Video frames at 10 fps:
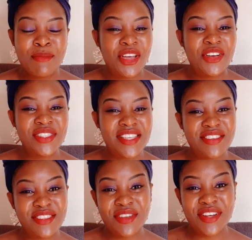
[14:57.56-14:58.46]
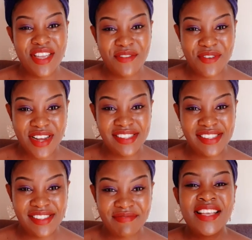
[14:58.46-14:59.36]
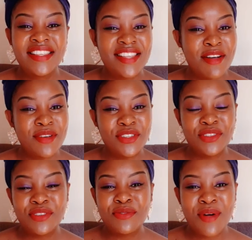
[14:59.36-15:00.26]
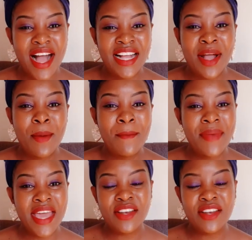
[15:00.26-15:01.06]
because there is no difference. Someone should work, men